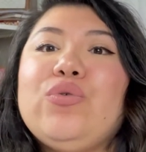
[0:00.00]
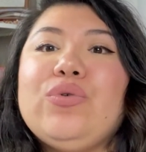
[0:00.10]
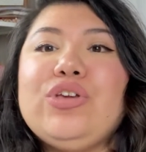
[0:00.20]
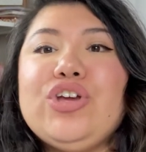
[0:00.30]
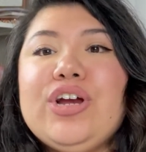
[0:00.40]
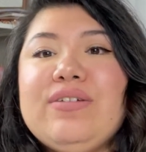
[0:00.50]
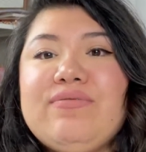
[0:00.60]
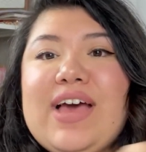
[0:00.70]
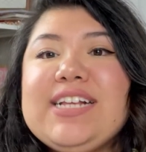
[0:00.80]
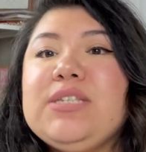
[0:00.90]
your
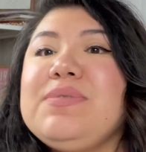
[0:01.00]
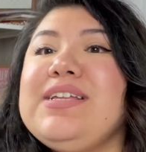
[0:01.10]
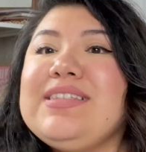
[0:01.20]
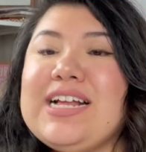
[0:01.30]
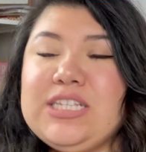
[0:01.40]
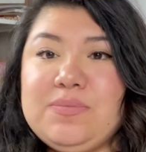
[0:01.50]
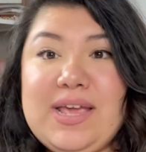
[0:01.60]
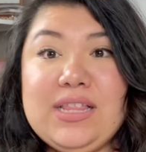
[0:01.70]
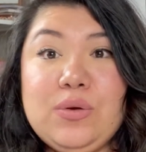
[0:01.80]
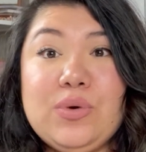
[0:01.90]
investment, that's
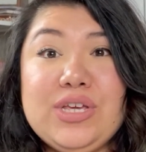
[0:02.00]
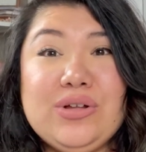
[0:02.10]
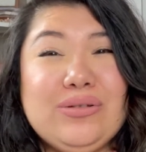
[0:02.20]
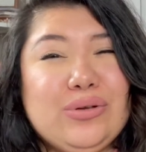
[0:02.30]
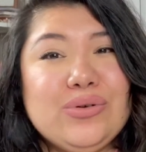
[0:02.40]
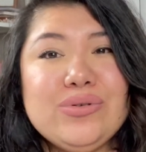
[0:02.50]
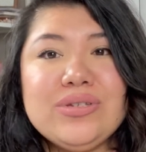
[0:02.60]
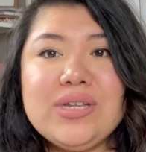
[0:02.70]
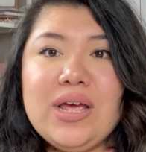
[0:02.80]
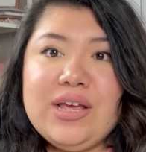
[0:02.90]
mainly what you'll
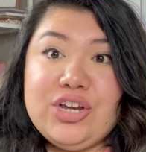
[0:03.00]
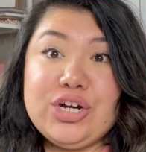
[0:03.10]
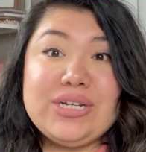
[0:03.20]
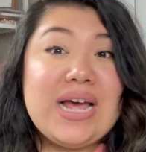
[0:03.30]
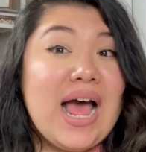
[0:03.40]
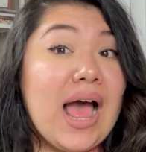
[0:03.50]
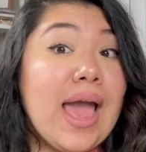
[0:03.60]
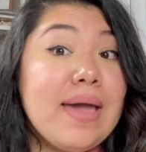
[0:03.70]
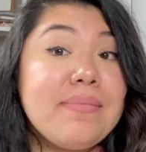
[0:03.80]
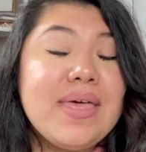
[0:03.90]
lose, your
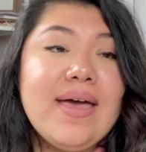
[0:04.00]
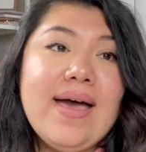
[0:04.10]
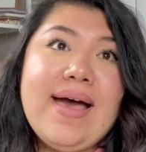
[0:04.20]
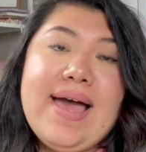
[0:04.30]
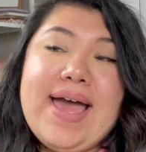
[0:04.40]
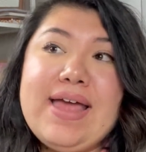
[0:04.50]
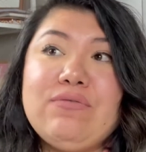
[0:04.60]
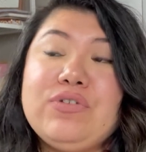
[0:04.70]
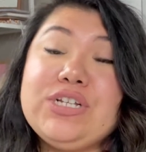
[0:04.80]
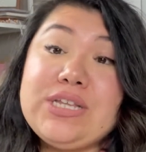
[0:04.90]
time
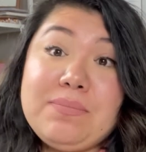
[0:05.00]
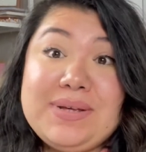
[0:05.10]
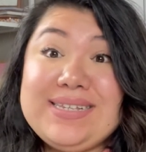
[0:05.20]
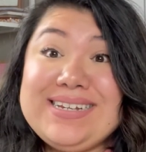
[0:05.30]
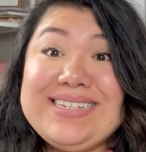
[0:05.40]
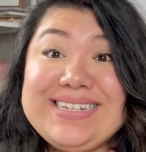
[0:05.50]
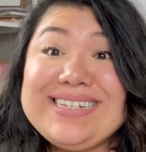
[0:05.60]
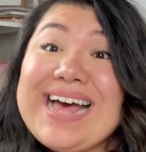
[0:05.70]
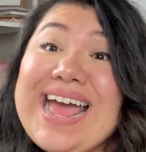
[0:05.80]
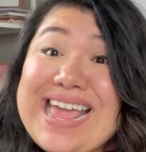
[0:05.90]
And for some
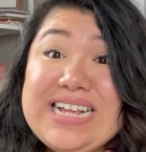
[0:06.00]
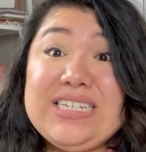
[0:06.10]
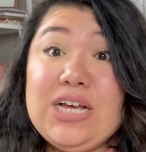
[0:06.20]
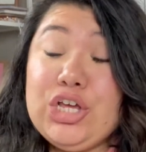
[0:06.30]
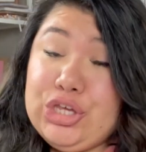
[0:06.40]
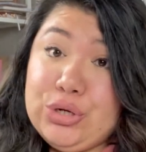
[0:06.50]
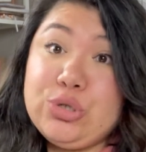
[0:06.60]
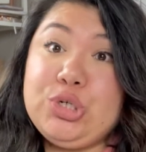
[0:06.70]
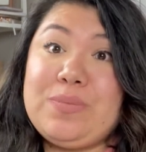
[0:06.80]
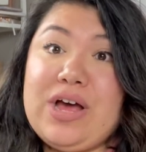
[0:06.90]
businesses, that is a
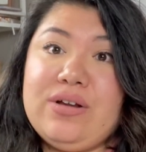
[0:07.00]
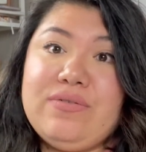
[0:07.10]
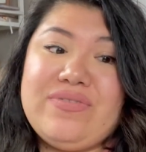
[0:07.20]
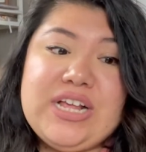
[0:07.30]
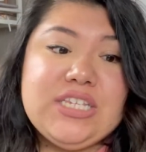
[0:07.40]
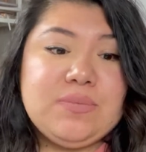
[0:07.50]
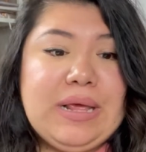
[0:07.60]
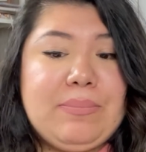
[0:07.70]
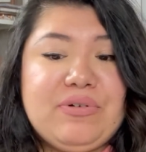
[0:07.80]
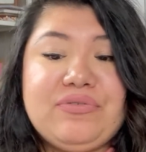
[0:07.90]
huge amount of
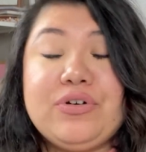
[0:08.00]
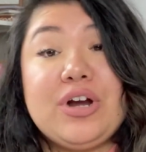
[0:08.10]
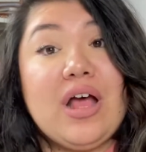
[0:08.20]
investment, but for